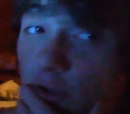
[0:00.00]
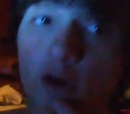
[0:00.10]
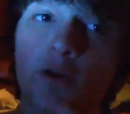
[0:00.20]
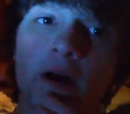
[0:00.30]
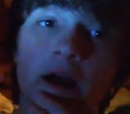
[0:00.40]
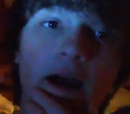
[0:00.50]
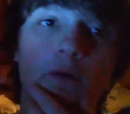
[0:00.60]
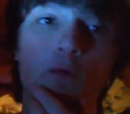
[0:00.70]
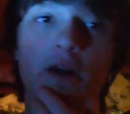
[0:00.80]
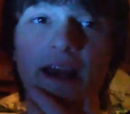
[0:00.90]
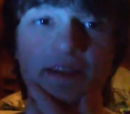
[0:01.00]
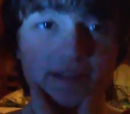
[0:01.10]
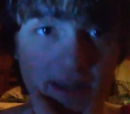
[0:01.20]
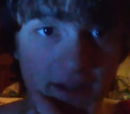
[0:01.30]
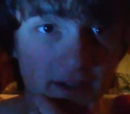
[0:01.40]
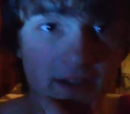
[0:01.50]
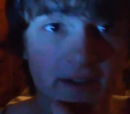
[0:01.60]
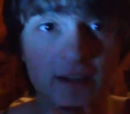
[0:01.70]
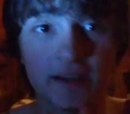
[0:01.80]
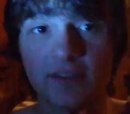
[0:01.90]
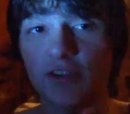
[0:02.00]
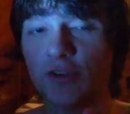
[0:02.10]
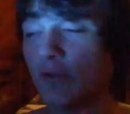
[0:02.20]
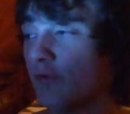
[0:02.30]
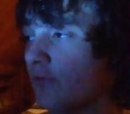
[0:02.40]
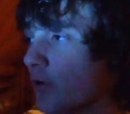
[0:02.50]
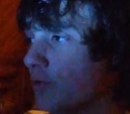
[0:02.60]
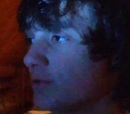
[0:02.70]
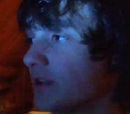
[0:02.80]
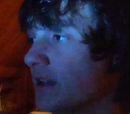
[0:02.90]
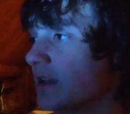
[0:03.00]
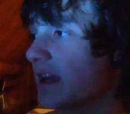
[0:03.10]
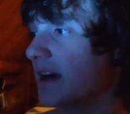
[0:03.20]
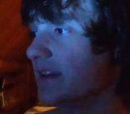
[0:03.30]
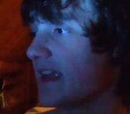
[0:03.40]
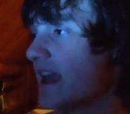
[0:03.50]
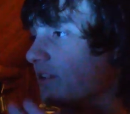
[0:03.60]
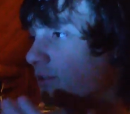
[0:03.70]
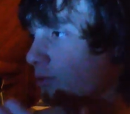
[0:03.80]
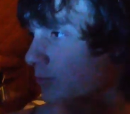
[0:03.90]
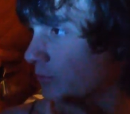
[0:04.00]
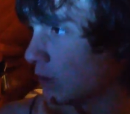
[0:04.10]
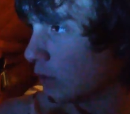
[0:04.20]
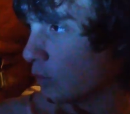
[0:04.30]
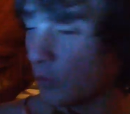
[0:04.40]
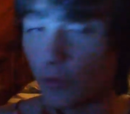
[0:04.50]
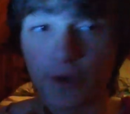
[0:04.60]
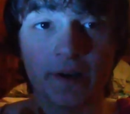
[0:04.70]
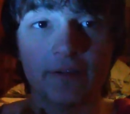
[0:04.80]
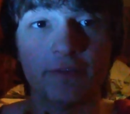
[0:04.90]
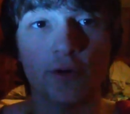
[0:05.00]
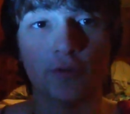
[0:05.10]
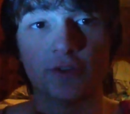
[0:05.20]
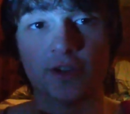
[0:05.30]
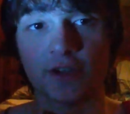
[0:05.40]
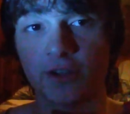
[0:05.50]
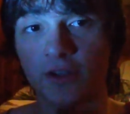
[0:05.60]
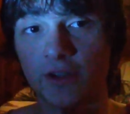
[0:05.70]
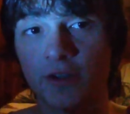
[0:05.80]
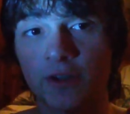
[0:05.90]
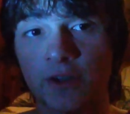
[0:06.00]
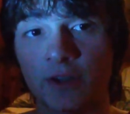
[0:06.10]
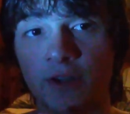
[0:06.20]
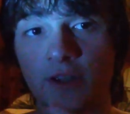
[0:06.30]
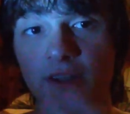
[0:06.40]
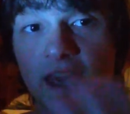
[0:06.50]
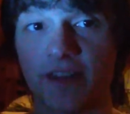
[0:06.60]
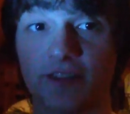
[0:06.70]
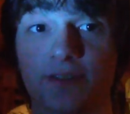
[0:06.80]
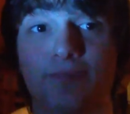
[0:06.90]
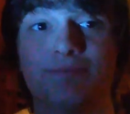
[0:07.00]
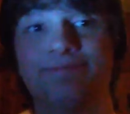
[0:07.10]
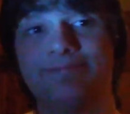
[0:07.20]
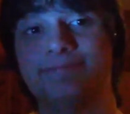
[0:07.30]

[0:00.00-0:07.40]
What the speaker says: So what I say is I say you vote yes or vote yes.